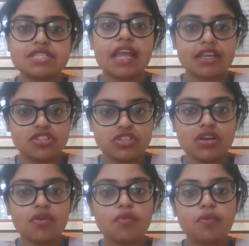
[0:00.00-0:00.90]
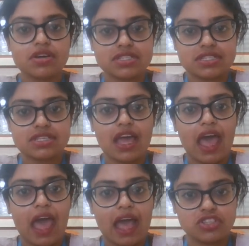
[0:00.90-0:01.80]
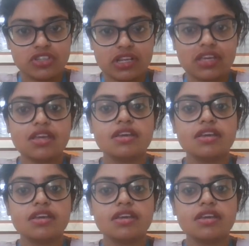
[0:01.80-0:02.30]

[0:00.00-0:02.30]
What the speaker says: lecture was actually,